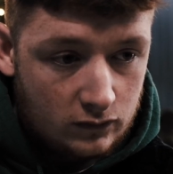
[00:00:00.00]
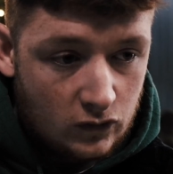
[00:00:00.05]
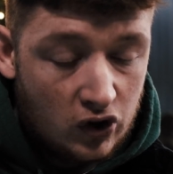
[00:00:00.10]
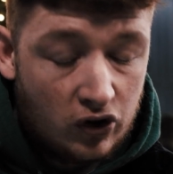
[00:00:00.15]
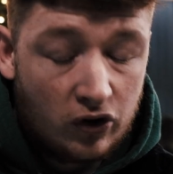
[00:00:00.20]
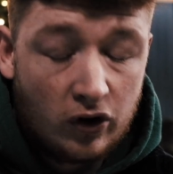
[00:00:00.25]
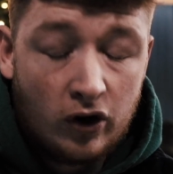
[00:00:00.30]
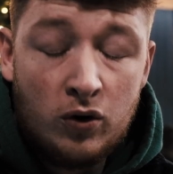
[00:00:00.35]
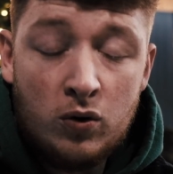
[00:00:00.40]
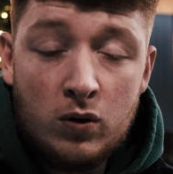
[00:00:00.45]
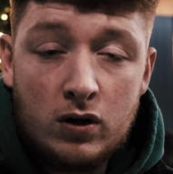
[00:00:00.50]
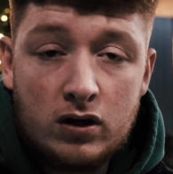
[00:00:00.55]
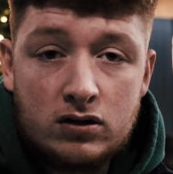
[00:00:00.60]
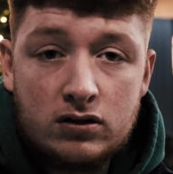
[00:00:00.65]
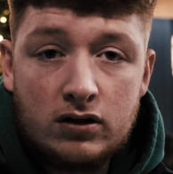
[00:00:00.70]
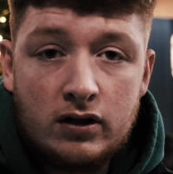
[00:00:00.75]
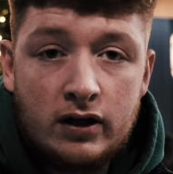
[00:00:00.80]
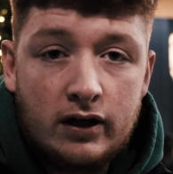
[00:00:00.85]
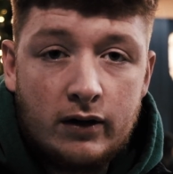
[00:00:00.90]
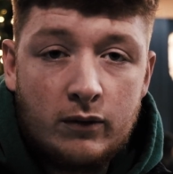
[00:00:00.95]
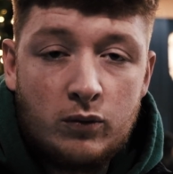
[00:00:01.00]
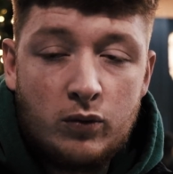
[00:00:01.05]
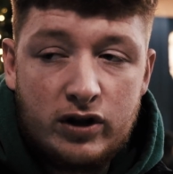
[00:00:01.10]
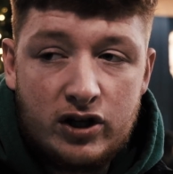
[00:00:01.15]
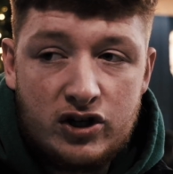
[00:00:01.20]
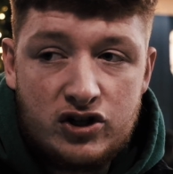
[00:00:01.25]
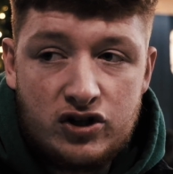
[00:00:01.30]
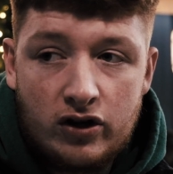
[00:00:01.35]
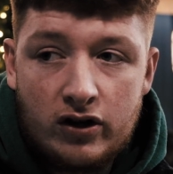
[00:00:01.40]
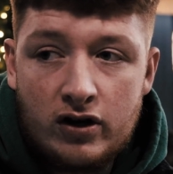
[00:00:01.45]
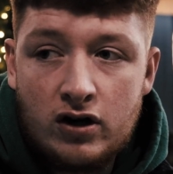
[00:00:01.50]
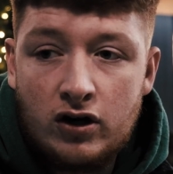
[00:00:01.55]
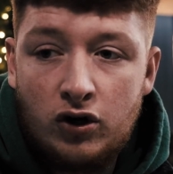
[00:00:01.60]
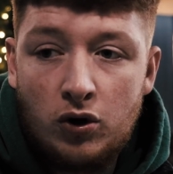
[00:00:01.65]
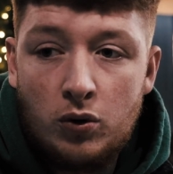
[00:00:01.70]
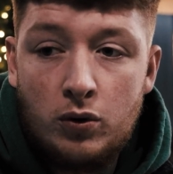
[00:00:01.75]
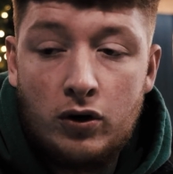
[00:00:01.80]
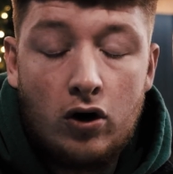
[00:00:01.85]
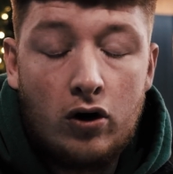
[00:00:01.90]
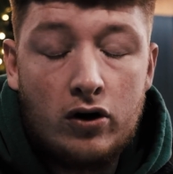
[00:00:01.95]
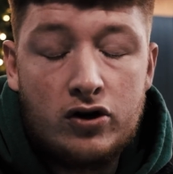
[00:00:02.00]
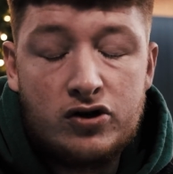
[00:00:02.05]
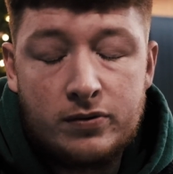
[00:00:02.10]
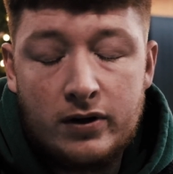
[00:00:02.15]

grow and with each other and grow in God as